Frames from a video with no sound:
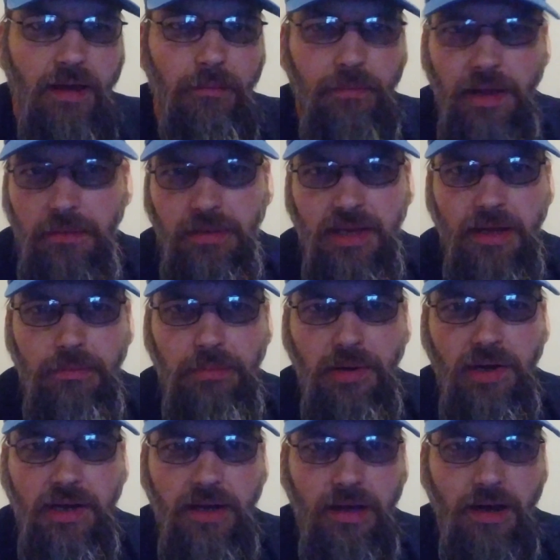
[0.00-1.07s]
Maybe they
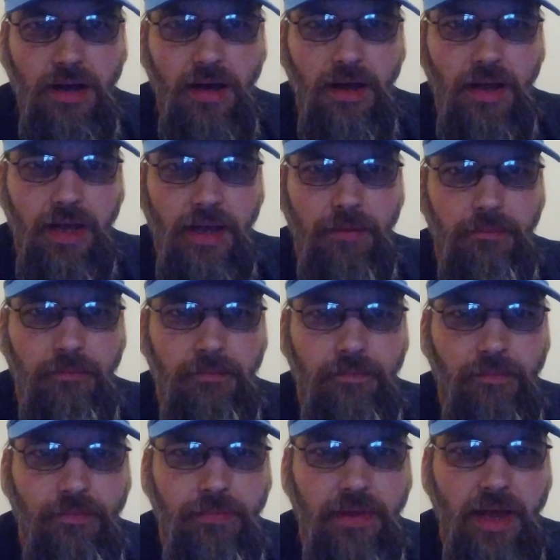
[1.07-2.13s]
put uh, him
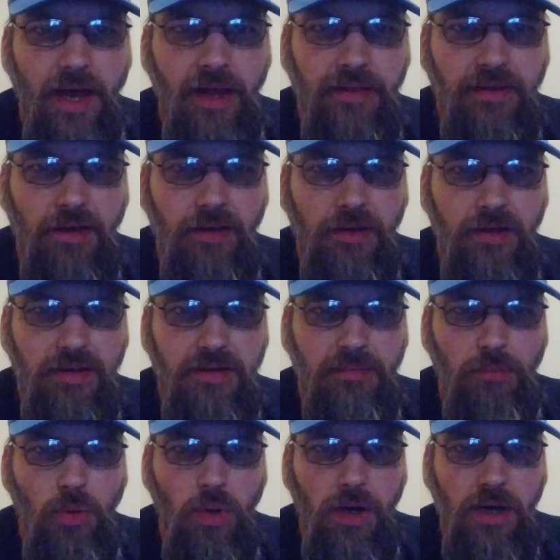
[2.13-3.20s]
on the ice
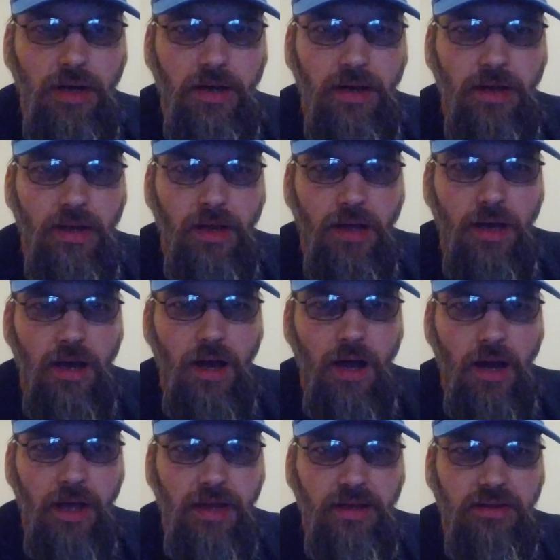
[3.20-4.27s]
more uh,
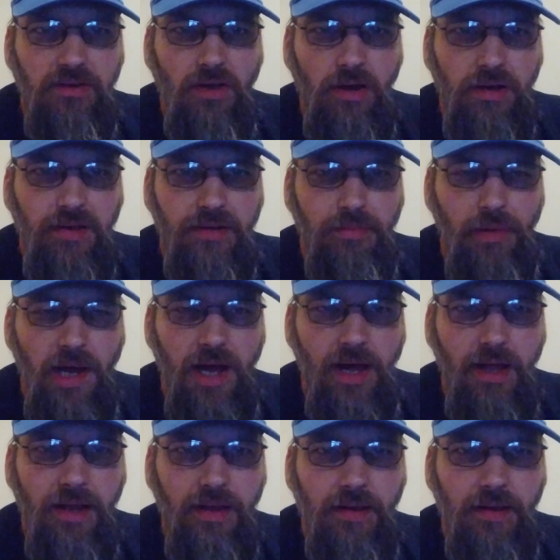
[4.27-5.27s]
in Tuch's spot.